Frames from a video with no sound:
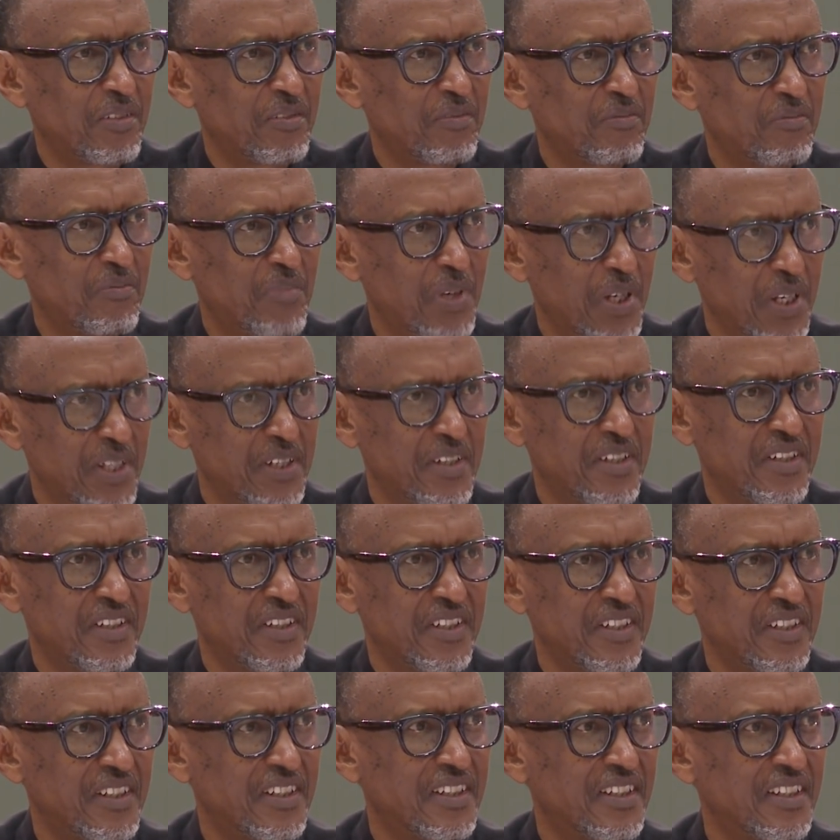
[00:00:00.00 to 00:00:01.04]
But
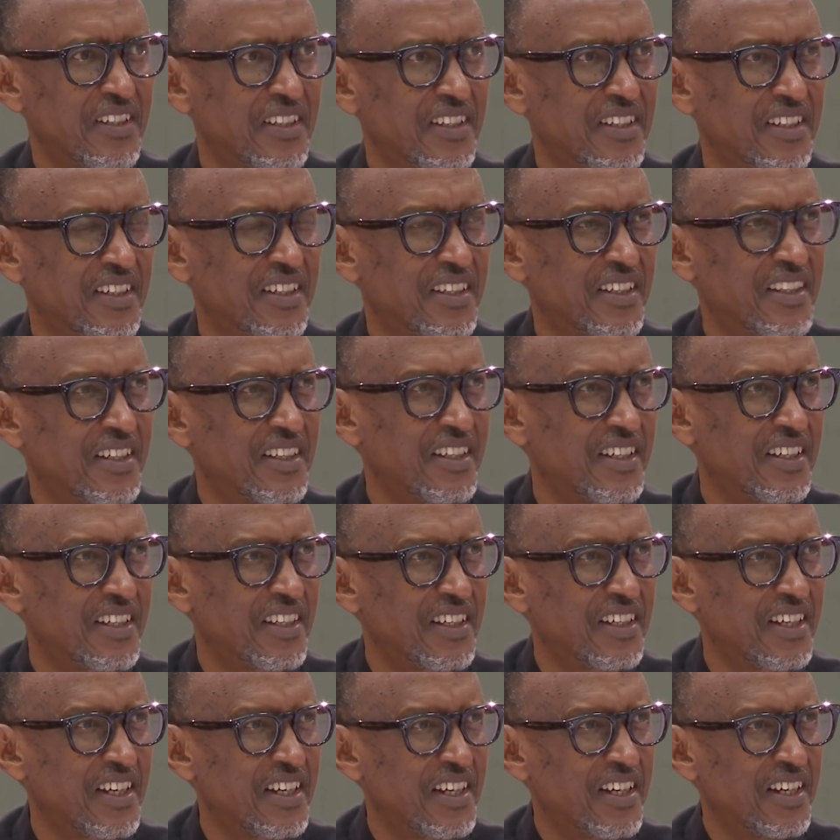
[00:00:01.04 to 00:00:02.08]

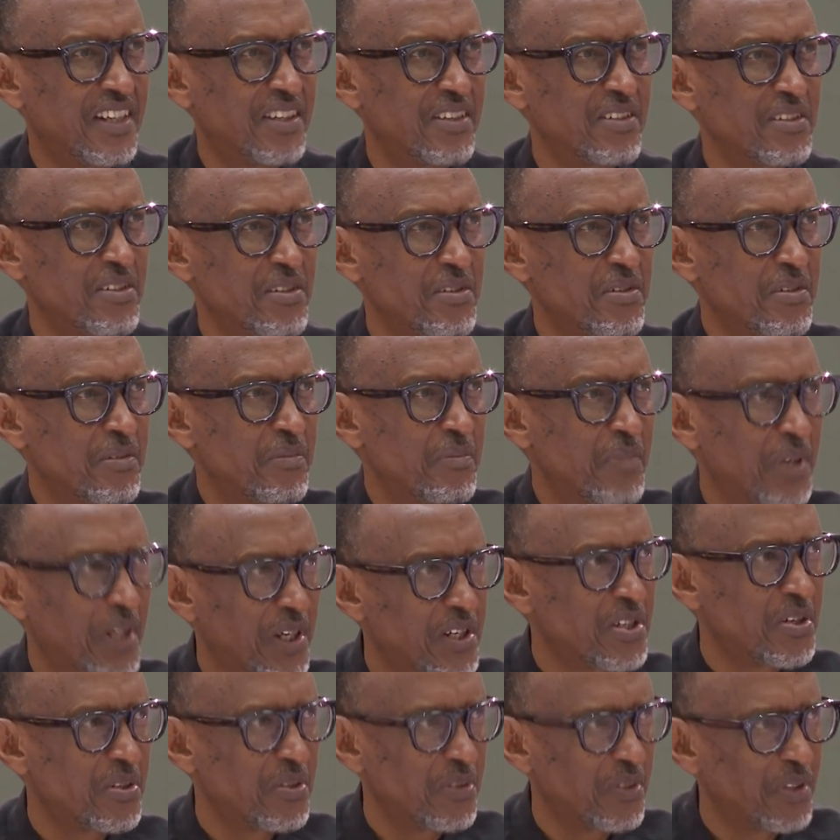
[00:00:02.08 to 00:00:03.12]
I also make
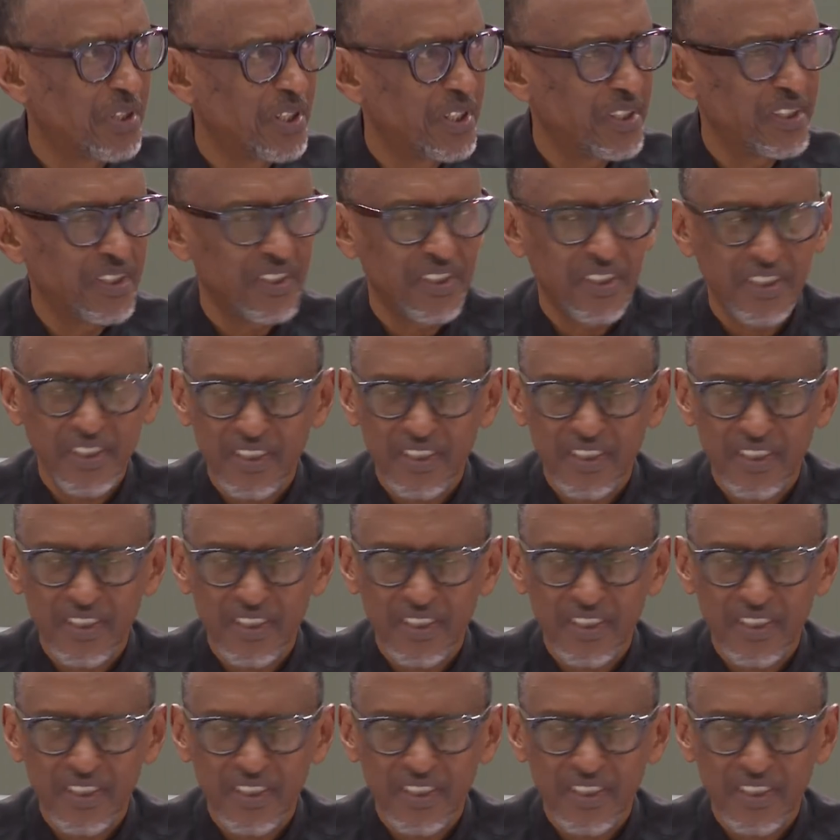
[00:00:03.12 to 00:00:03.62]
sure